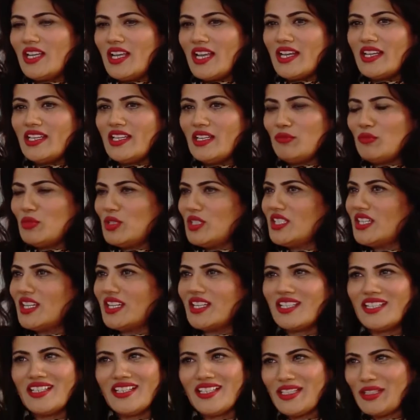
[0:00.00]
And
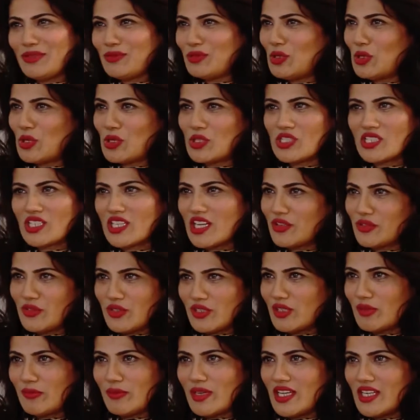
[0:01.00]
immediately we launched
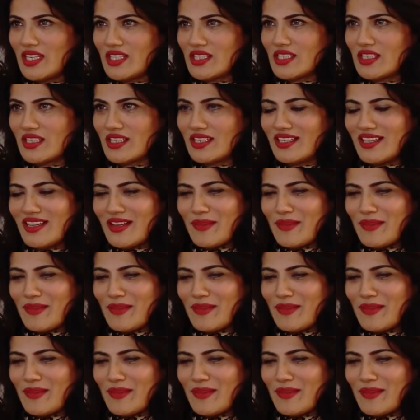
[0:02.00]
Cloudera Manager.